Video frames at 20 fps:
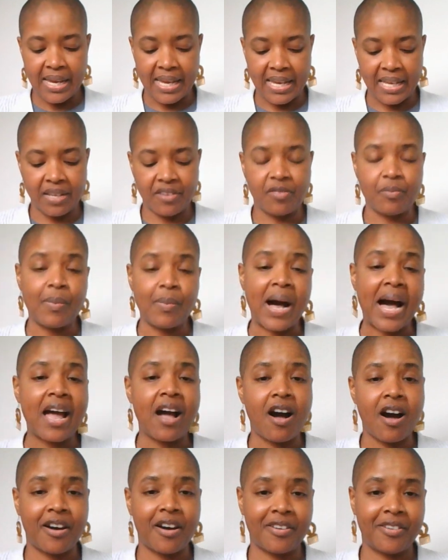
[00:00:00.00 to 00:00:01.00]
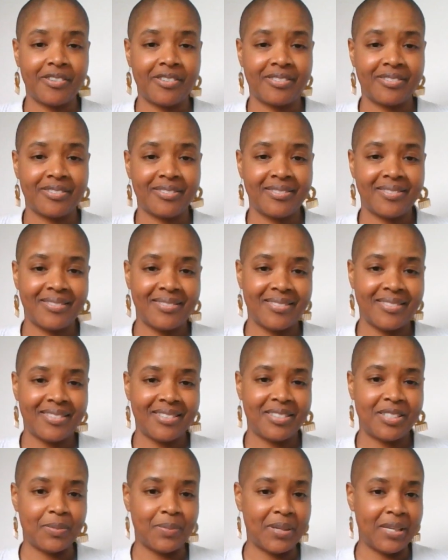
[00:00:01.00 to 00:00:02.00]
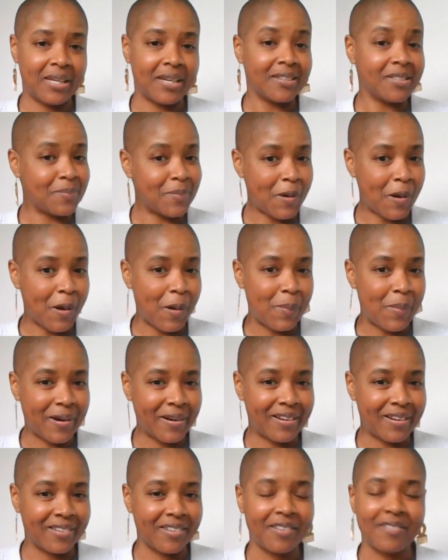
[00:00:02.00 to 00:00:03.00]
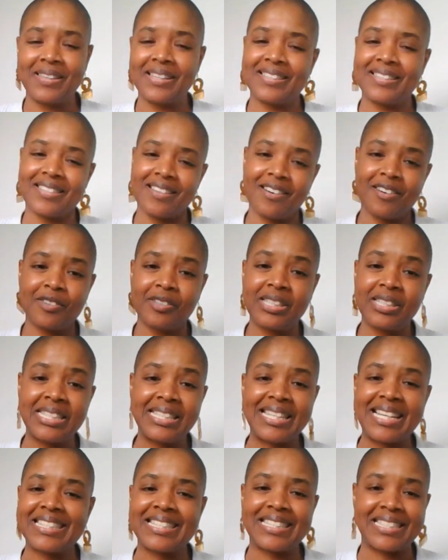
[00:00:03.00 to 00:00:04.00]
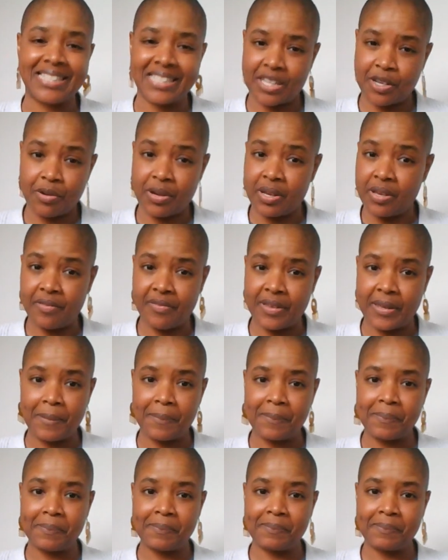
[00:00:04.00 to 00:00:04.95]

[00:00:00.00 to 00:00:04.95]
It is my honor to be a small part of this utterly necessary event.